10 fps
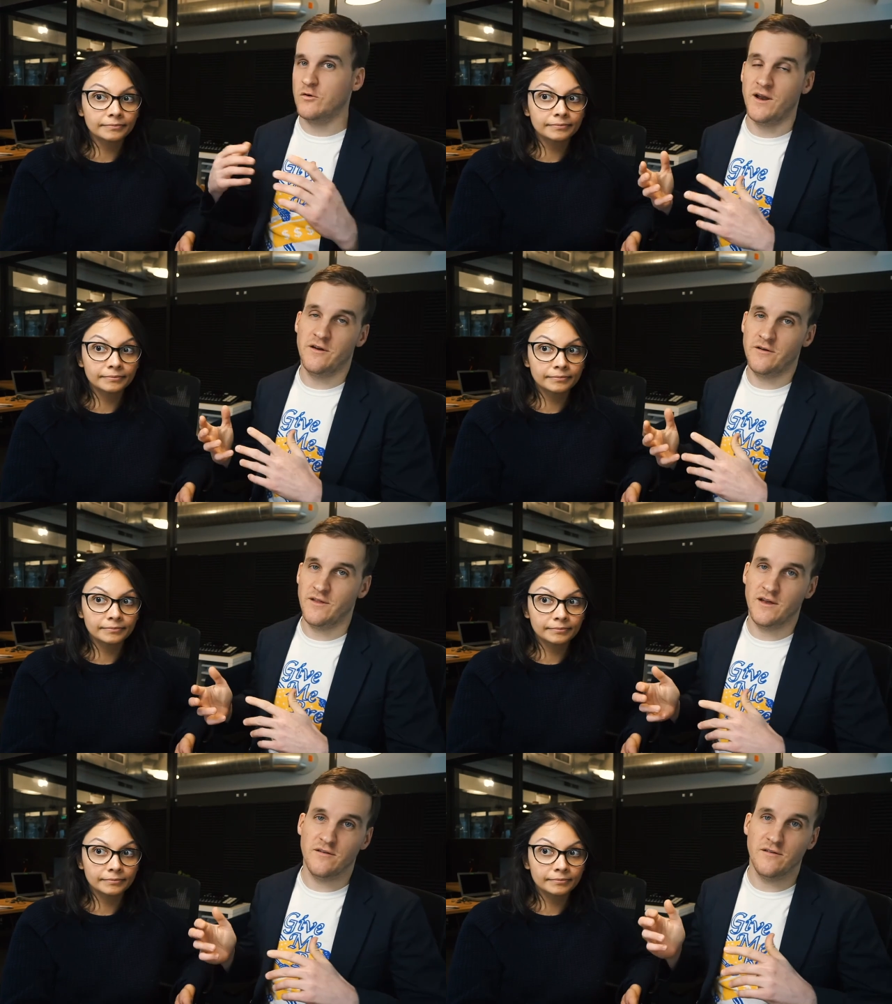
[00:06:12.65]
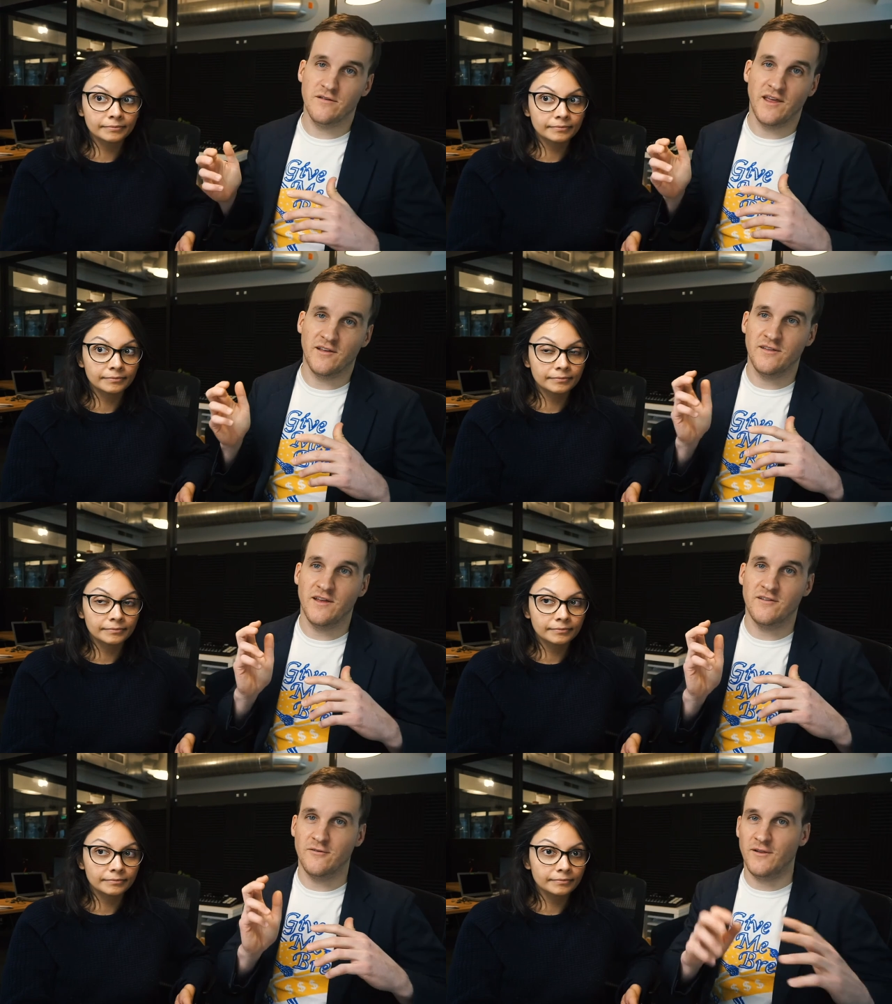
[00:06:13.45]
Speaker 1: Creditor then takes
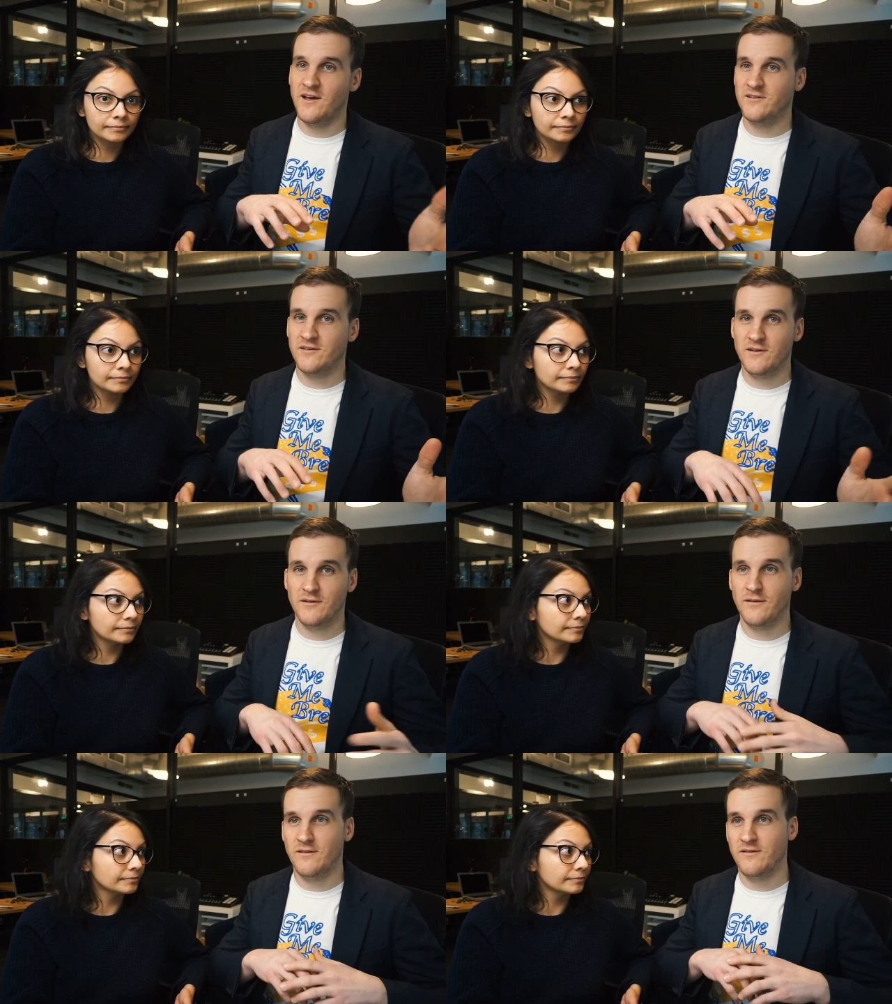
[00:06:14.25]
that to Alaska.